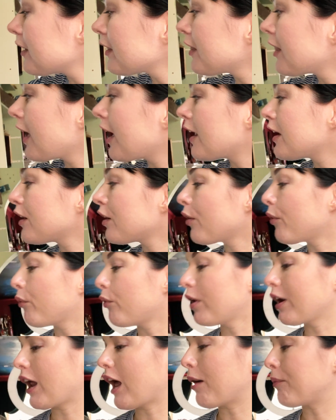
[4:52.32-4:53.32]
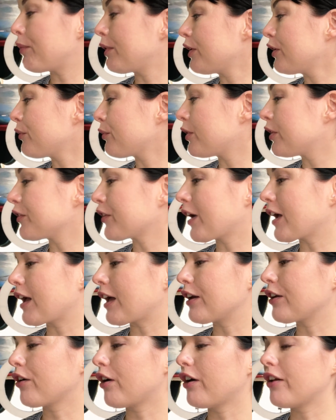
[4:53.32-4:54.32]
Then what happened was I
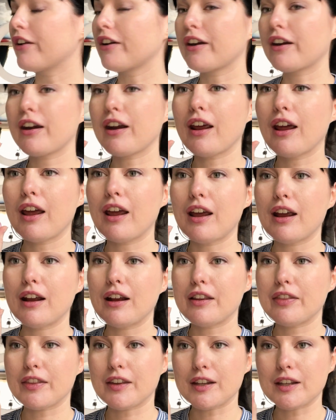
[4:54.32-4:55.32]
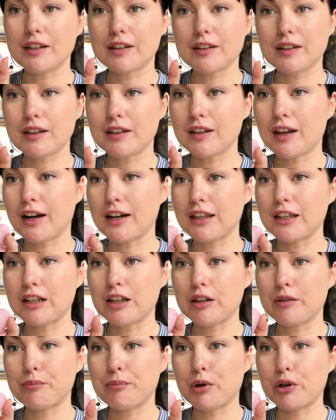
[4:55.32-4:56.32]
had gotten this tiny
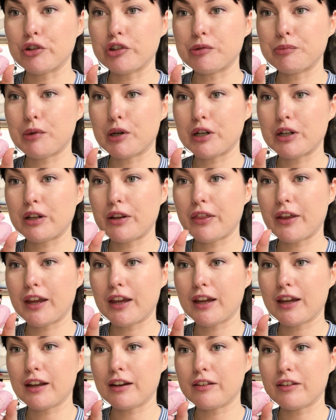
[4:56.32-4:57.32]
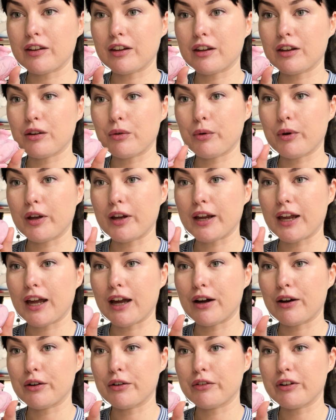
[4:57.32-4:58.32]
little potion bottle thing to work
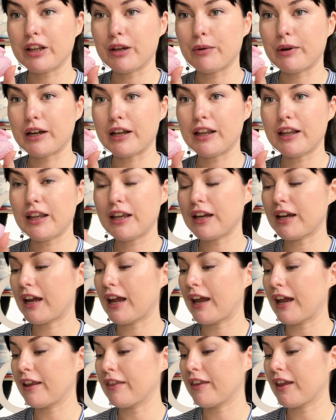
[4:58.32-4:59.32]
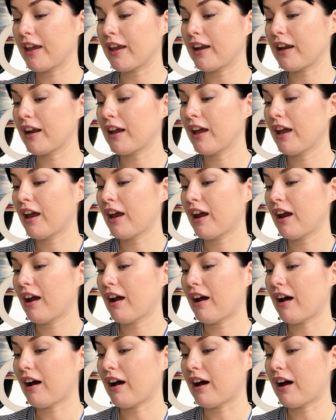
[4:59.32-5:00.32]
out really well, and then
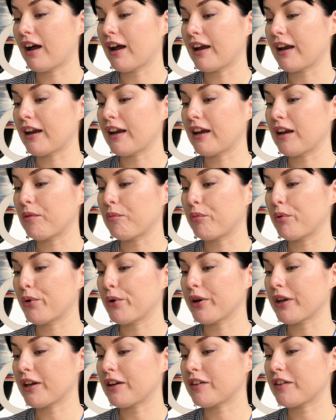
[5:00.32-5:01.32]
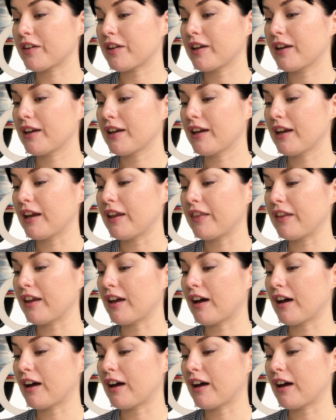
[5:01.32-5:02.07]
I put it in the